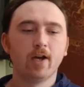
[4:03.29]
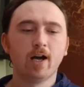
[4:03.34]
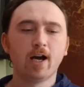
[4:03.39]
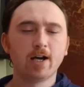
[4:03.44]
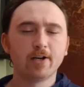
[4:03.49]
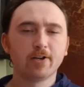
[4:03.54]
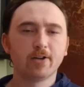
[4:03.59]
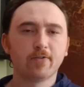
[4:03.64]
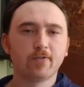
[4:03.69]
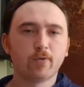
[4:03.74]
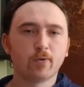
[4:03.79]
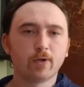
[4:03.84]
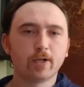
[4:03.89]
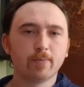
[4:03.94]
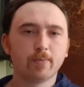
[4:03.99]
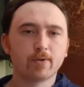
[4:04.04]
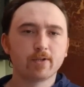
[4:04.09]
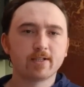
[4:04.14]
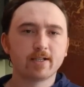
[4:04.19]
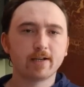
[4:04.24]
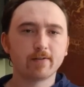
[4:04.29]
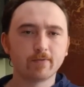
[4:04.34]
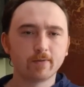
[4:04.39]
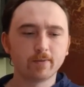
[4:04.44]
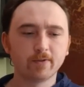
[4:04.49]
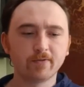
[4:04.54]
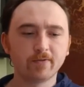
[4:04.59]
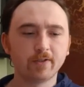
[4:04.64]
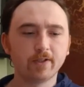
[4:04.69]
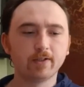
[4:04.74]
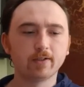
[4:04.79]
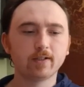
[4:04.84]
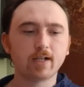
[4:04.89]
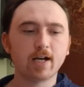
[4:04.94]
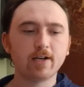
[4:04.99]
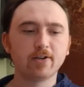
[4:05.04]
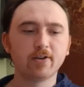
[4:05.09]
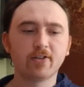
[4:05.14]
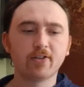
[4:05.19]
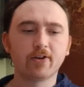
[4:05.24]
40% from the field,
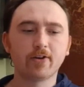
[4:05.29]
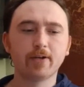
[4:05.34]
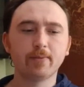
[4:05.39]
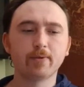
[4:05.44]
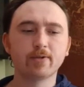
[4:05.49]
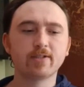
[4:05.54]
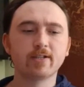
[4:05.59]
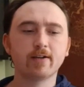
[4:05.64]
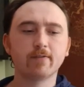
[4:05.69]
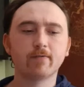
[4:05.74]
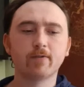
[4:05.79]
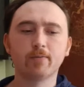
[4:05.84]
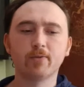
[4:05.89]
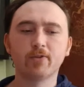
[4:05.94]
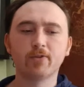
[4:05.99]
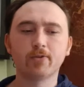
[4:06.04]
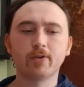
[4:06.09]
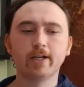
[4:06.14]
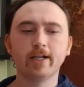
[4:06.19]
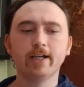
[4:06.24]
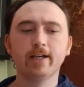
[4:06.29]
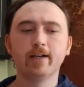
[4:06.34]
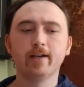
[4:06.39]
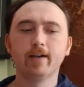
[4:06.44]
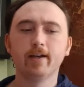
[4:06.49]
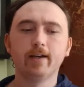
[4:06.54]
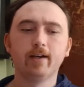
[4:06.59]
under 30% from 3.